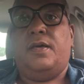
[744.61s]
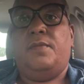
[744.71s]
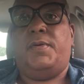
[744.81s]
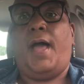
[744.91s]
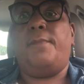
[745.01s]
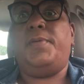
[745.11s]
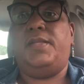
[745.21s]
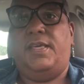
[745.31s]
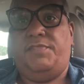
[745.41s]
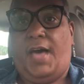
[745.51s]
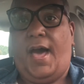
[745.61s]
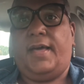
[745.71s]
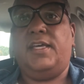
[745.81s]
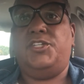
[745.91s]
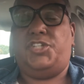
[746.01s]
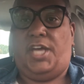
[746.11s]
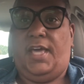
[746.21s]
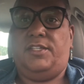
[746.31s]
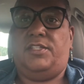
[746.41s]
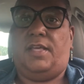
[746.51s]
But I believe God can
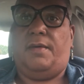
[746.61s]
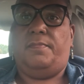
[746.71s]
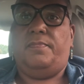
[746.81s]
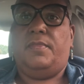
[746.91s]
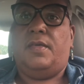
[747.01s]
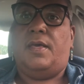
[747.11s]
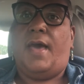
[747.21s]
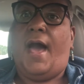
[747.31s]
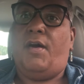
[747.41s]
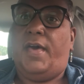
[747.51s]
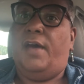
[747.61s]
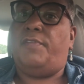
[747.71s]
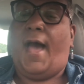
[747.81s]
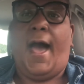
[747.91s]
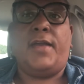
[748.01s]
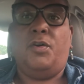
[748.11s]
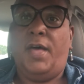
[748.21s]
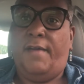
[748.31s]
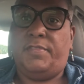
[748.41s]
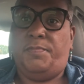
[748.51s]
change them. However, I don't
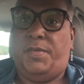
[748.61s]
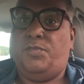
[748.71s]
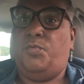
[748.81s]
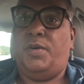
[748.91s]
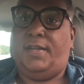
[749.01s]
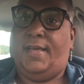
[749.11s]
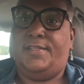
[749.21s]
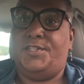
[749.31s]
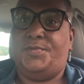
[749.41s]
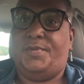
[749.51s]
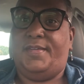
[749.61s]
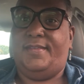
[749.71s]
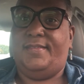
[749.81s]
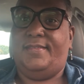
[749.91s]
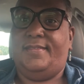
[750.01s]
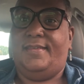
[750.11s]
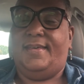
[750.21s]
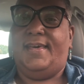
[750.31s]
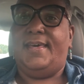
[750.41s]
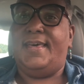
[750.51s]
have to be the one that do it.
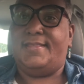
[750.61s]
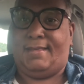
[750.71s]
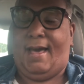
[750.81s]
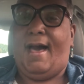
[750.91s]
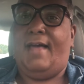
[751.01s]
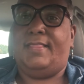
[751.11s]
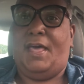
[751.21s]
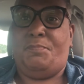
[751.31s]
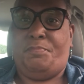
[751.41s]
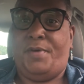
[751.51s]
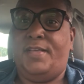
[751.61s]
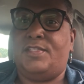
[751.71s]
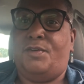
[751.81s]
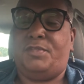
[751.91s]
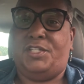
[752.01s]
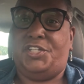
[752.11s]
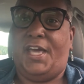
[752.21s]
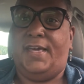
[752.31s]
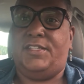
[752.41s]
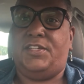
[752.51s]
It's God that brings on the
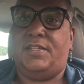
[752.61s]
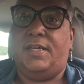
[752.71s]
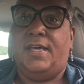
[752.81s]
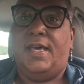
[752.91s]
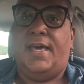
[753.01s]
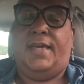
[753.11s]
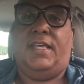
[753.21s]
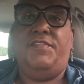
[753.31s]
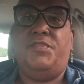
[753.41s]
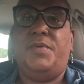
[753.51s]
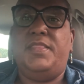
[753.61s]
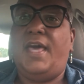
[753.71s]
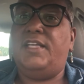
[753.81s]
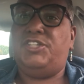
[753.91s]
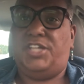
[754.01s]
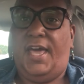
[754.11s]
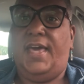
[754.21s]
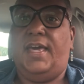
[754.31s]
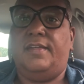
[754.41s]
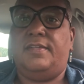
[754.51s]
changing. And even when they
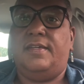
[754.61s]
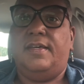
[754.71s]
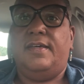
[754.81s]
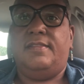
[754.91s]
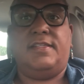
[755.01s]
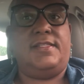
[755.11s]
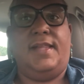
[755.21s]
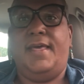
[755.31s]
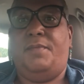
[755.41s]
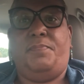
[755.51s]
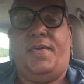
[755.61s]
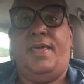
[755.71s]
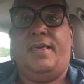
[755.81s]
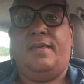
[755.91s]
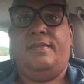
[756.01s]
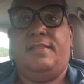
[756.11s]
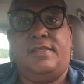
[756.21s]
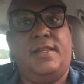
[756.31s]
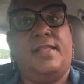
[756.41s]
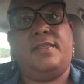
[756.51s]
change, just let it be.
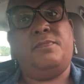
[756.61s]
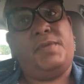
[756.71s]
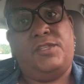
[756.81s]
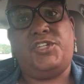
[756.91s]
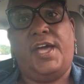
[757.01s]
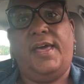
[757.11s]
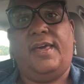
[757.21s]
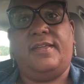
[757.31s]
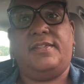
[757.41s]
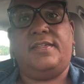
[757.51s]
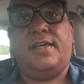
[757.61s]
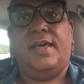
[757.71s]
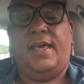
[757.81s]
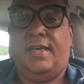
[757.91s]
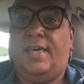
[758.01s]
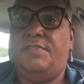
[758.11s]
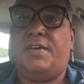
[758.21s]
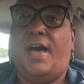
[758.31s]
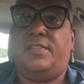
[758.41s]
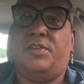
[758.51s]
Just let them be changed and give
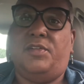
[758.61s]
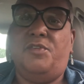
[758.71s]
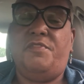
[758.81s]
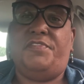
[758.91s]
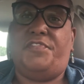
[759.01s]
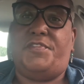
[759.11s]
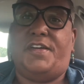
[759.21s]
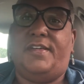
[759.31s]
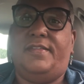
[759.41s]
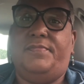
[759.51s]
God the glory for it.